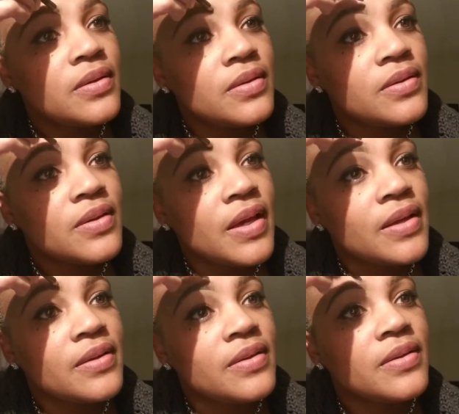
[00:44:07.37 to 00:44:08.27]
just
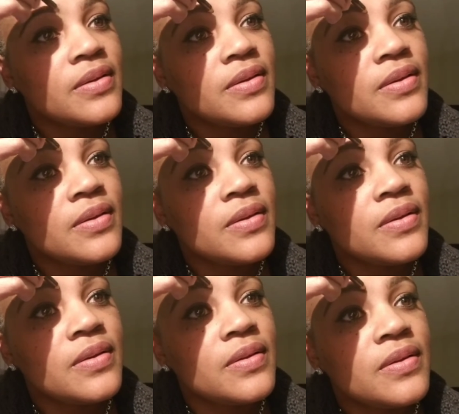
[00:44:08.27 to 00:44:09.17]
kind of
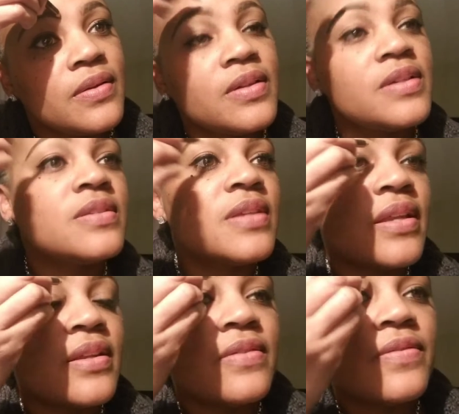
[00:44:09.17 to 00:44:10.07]
dust at
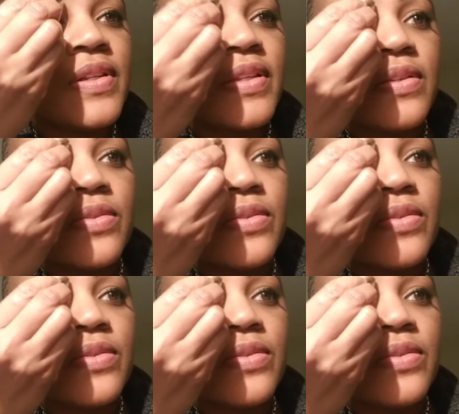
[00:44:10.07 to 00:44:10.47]
it if I need